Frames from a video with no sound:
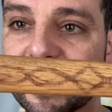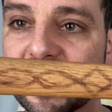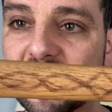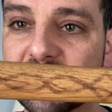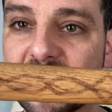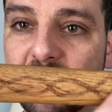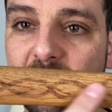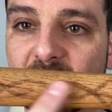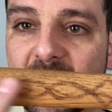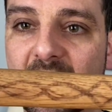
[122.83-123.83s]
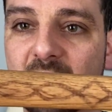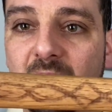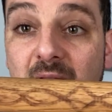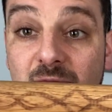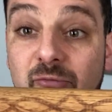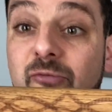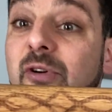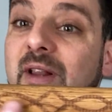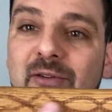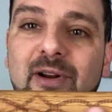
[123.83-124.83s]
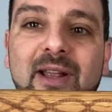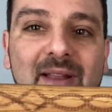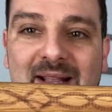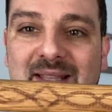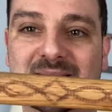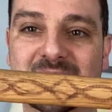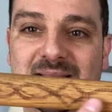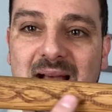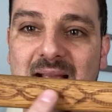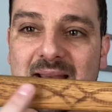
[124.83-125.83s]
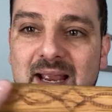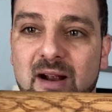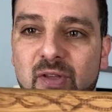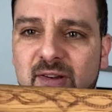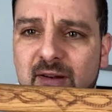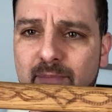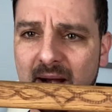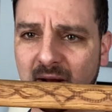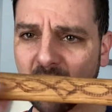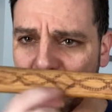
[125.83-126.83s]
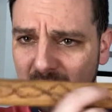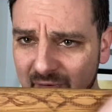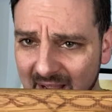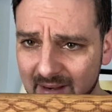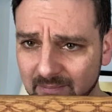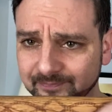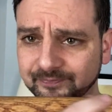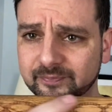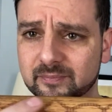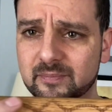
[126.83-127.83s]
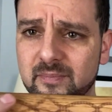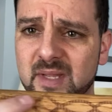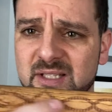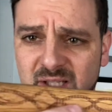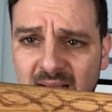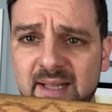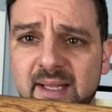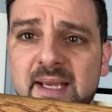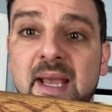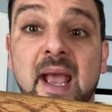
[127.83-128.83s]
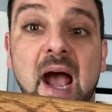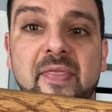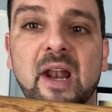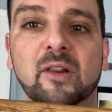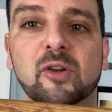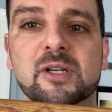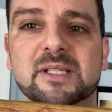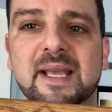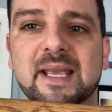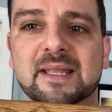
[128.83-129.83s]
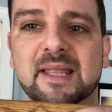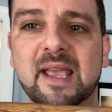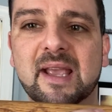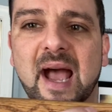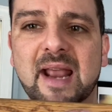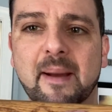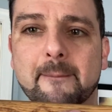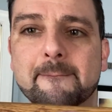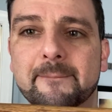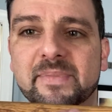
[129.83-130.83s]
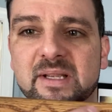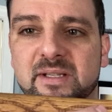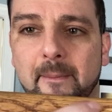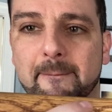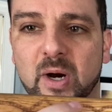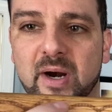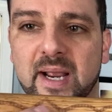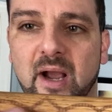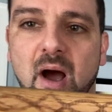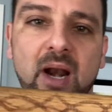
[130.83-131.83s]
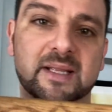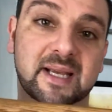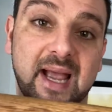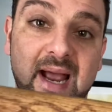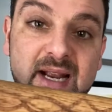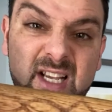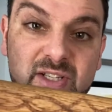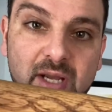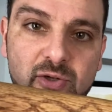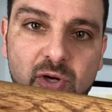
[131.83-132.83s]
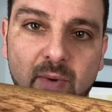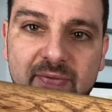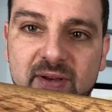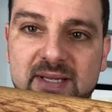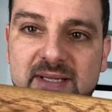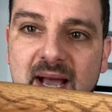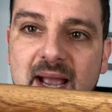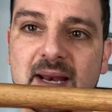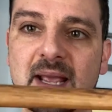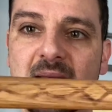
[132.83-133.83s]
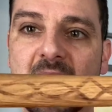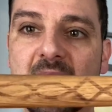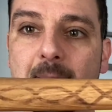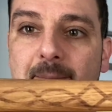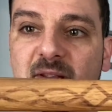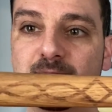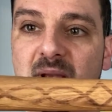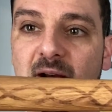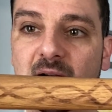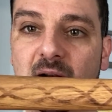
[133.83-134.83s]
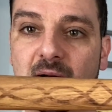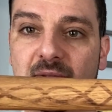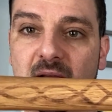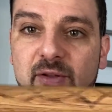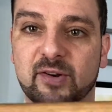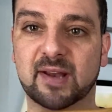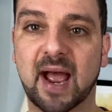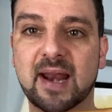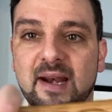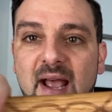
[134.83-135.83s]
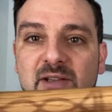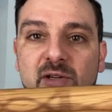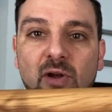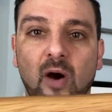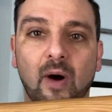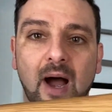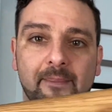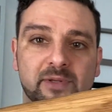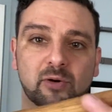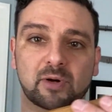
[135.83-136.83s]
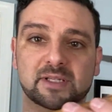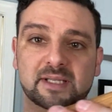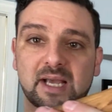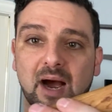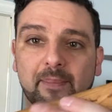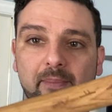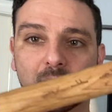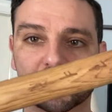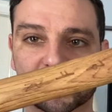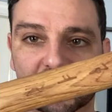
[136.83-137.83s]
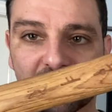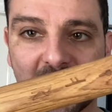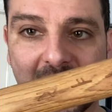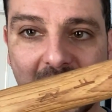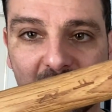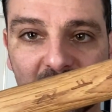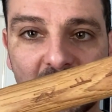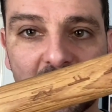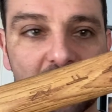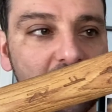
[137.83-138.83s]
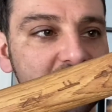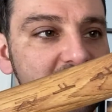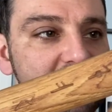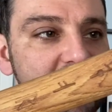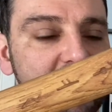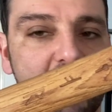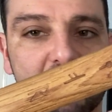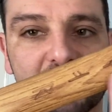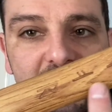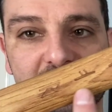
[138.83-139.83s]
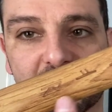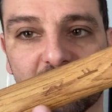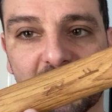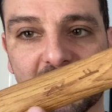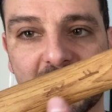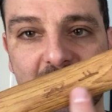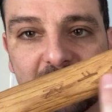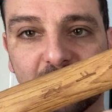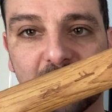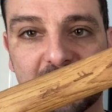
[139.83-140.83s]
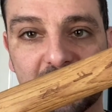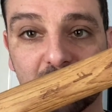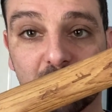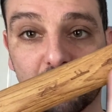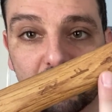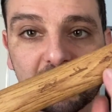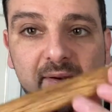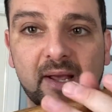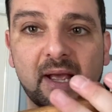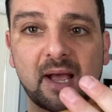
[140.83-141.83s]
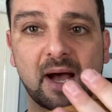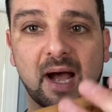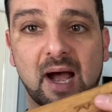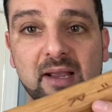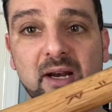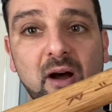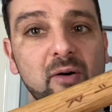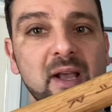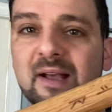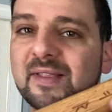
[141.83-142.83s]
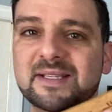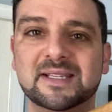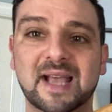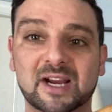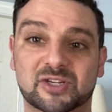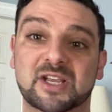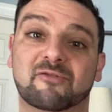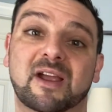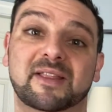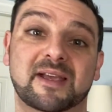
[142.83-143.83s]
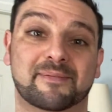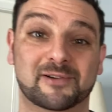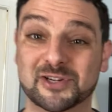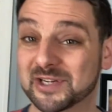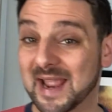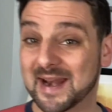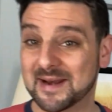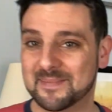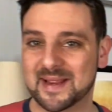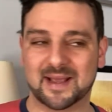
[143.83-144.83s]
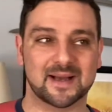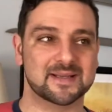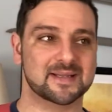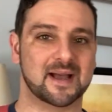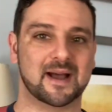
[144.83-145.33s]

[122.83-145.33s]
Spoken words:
here down on the handle, I really like this design here. This has been carved in slightly, and then it looks like they kind of did some burning on it to kind of accentuate the design, and it's mirrored on the other side. And as you go up towards the upper portion of the haft, you can see they carved in some really nice Viking runes. You know, this is actually greatly appreciated because